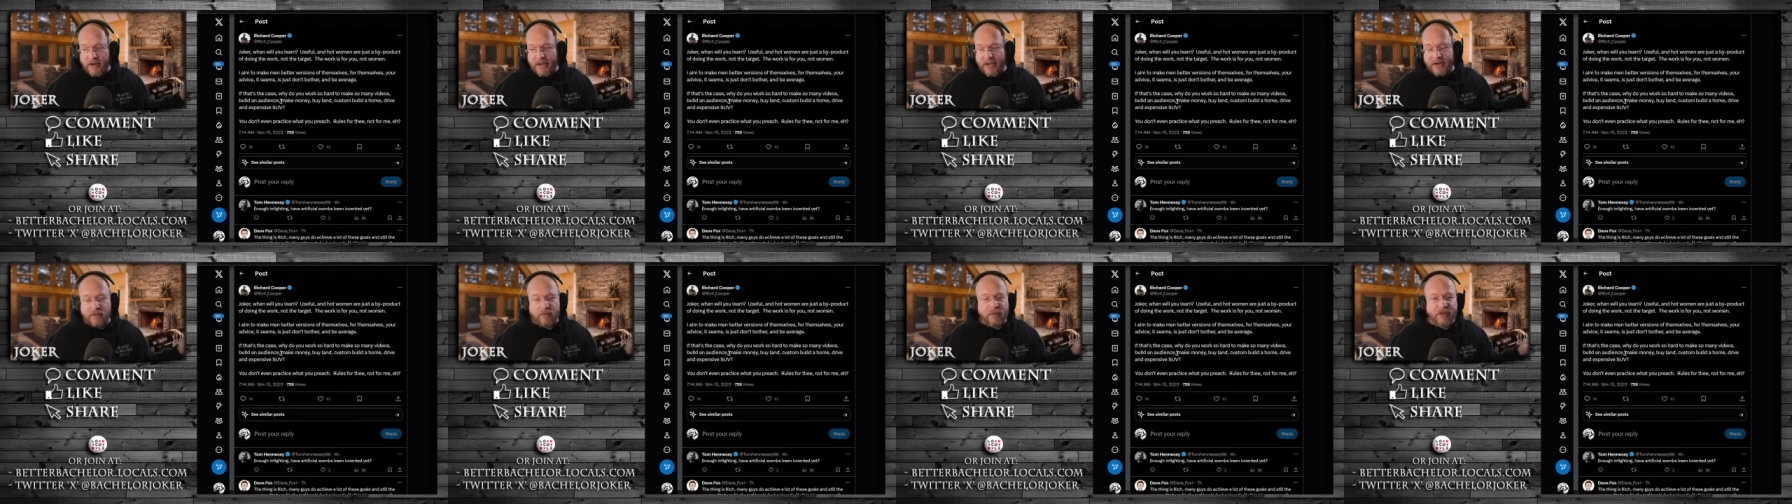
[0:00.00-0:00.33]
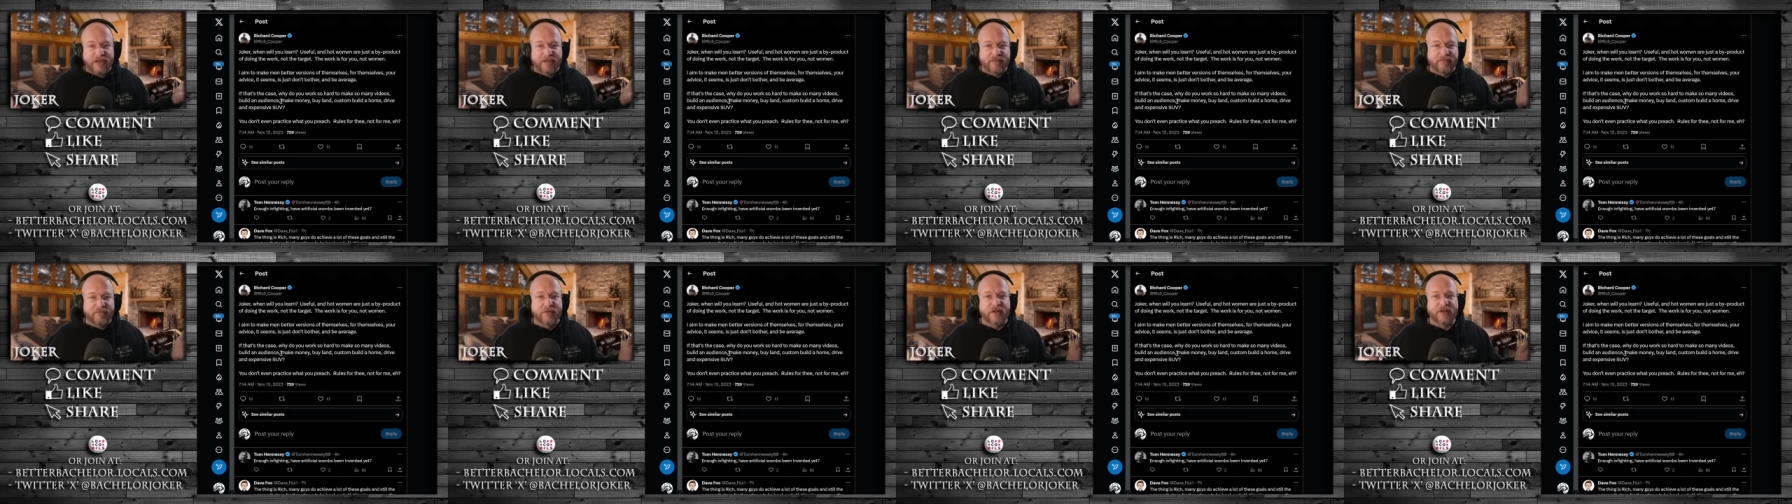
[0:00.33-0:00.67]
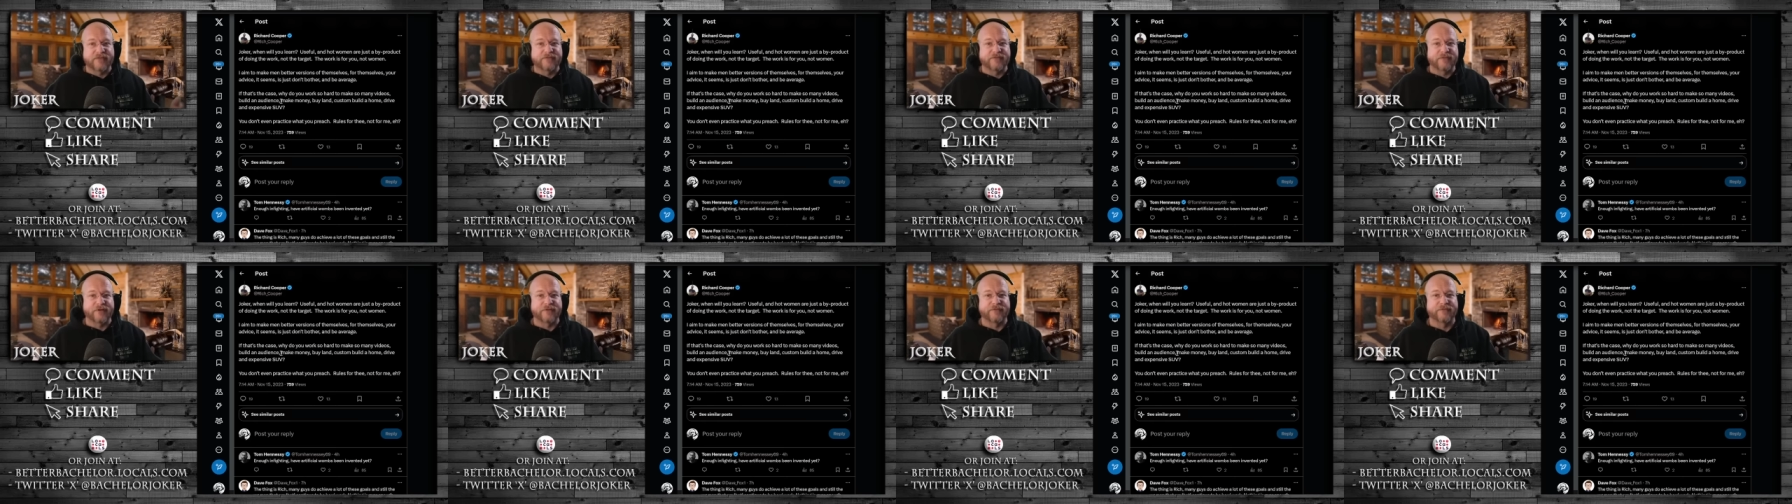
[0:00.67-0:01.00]
I don't have money
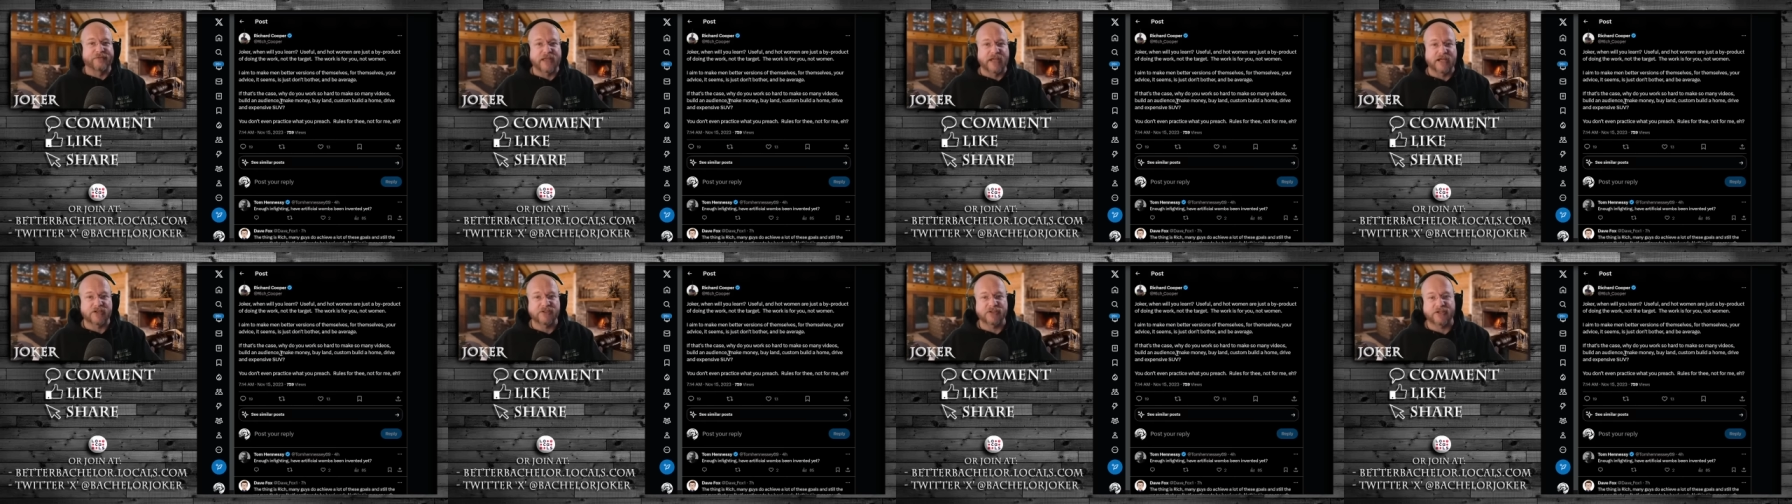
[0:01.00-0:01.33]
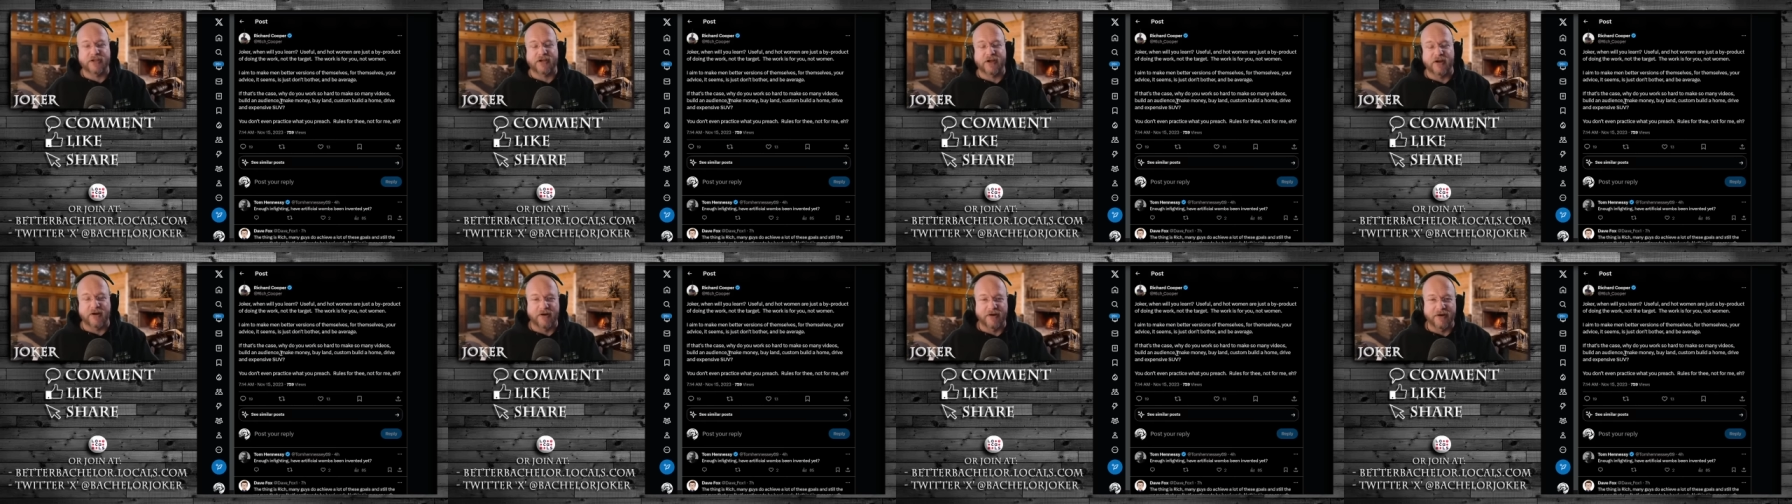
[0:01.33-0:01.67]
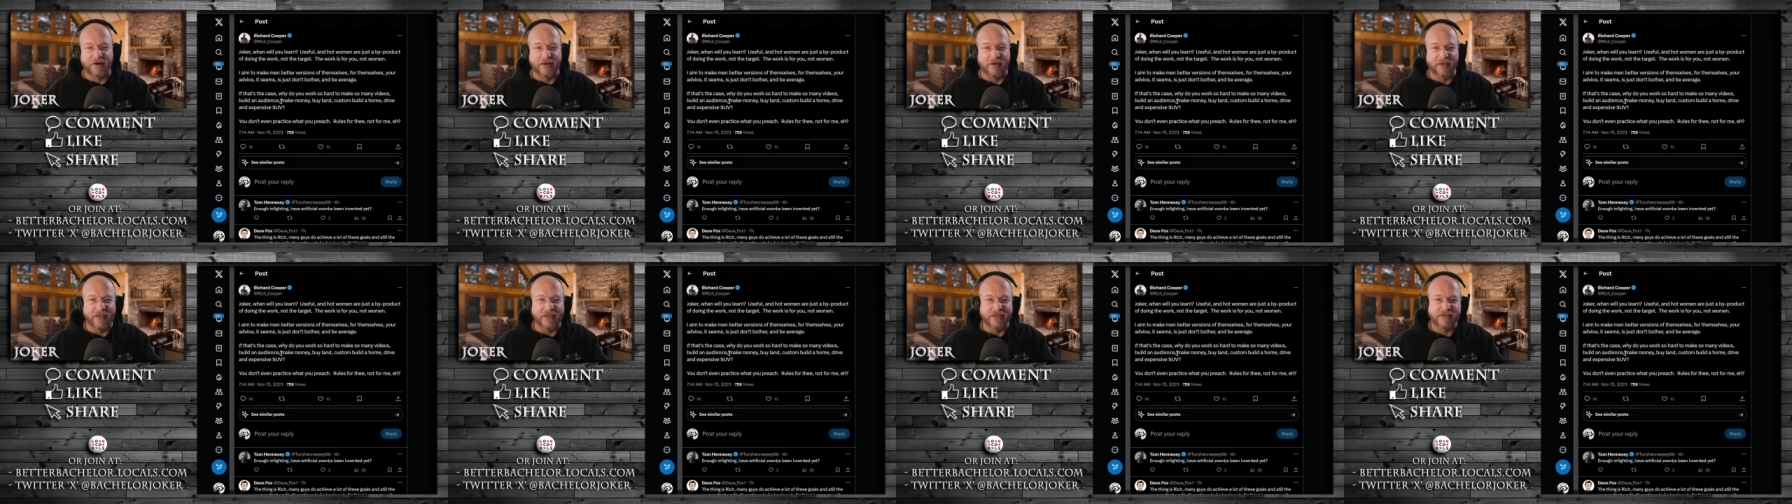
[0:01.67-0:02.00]
for a flashy car
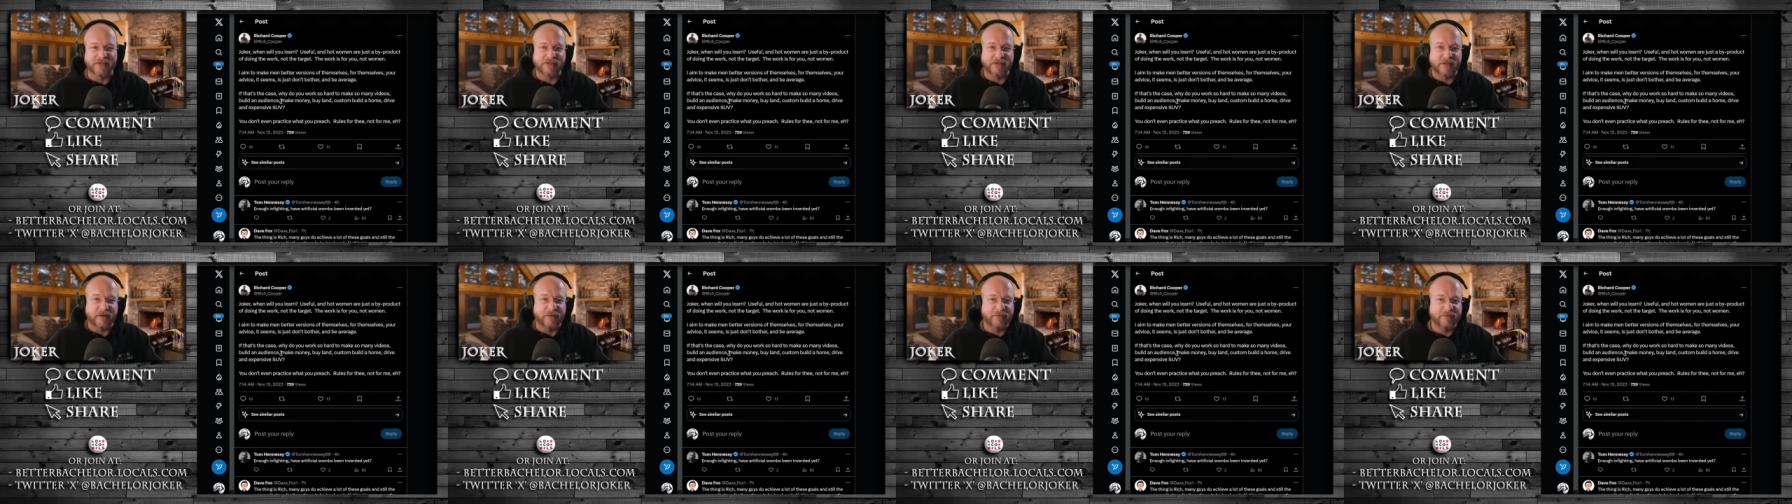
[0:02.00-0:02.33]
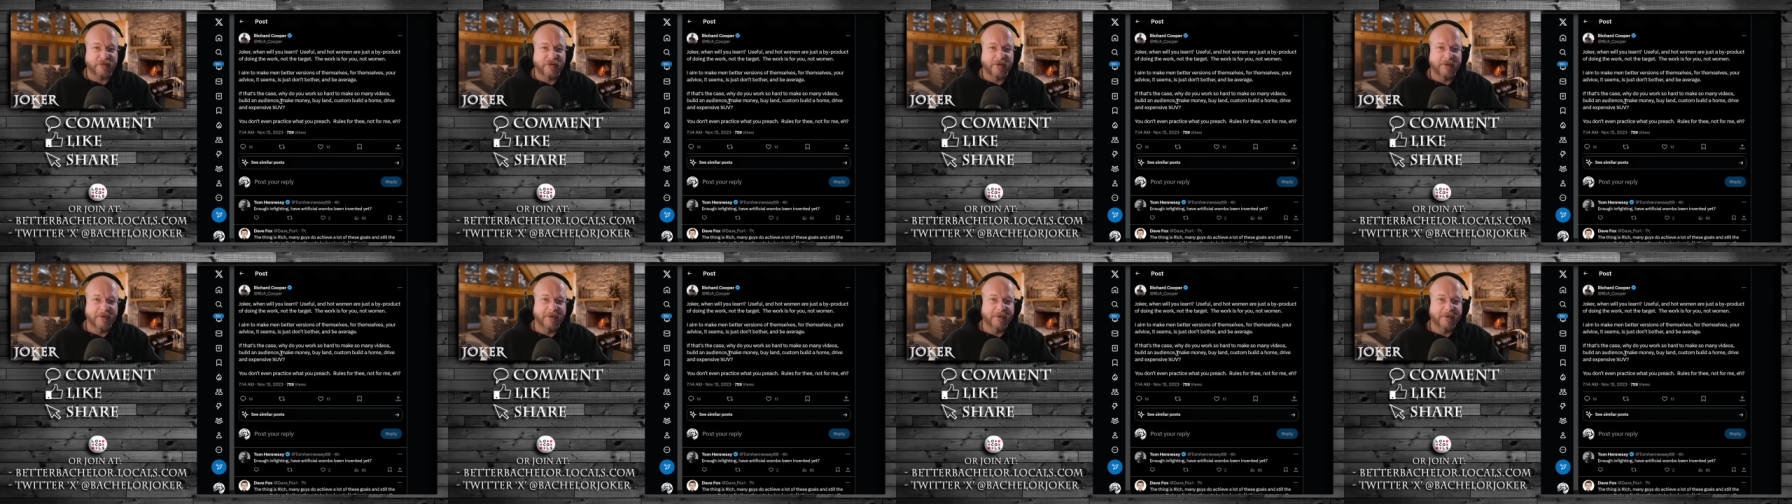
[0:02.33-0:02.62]
and all that stuff.